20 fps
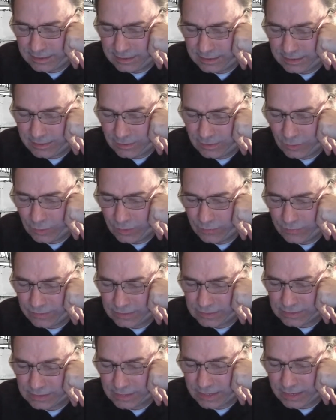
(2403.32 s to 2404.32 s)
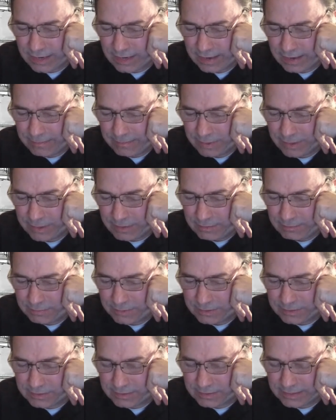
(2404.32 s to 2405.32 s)
all the time,
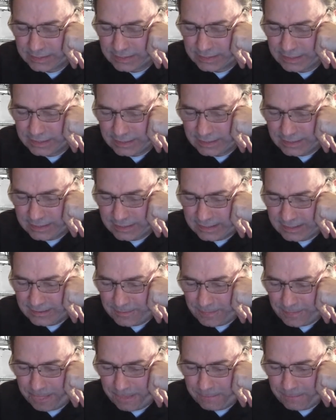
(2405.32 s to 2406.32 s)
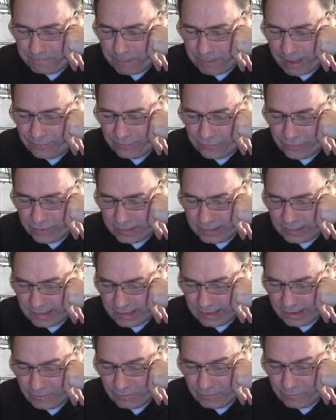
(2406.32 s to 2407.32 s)
but the method
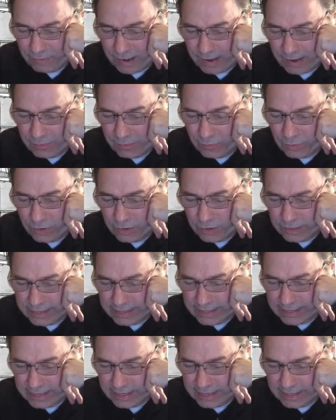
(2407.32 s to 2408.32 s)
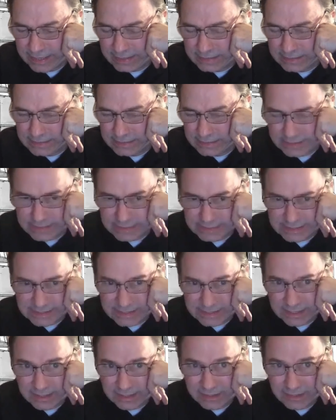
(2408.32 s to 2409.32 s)
of my working is this,
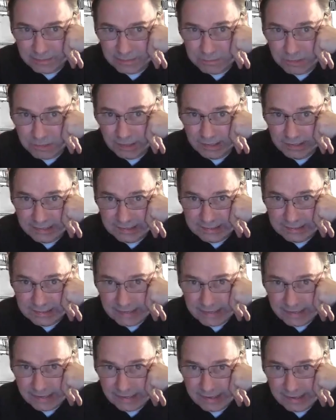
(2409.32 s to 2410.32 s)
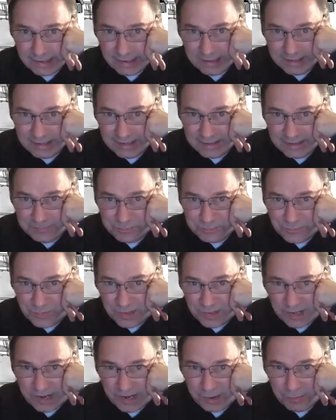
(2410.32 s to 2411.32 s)
the milchdike
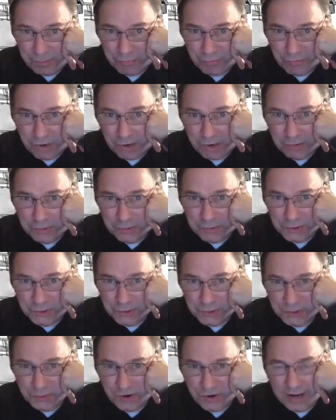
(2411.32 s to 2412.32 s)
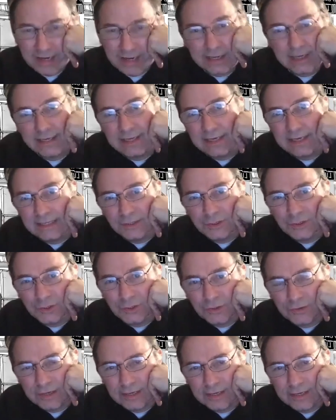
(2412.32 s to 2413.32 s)
approach to writing
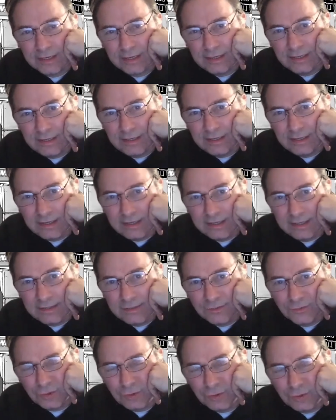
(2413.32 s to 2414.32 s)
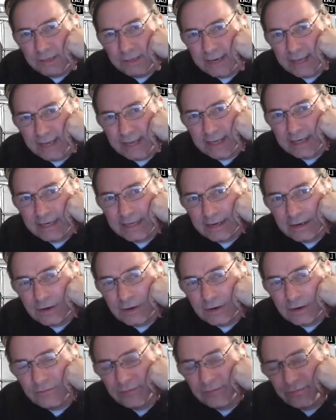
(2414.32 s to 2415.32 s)
history is ruminating
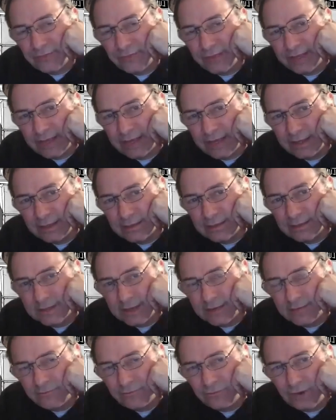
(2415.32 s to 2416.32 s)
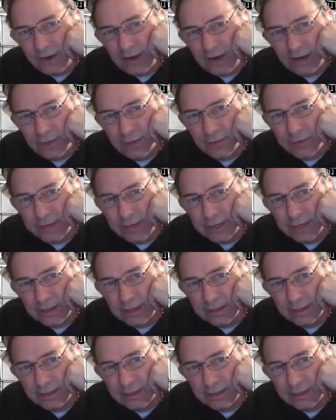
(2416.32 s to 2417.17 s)
over things and following